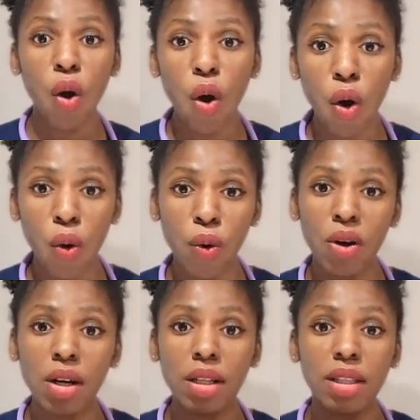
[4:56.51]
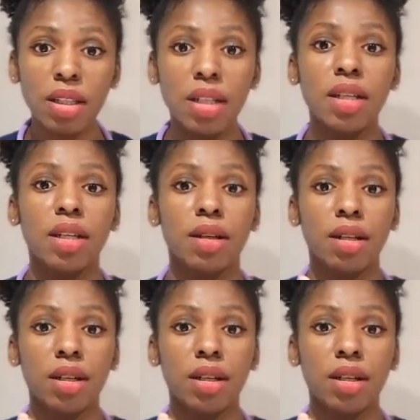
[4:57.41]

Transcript: or the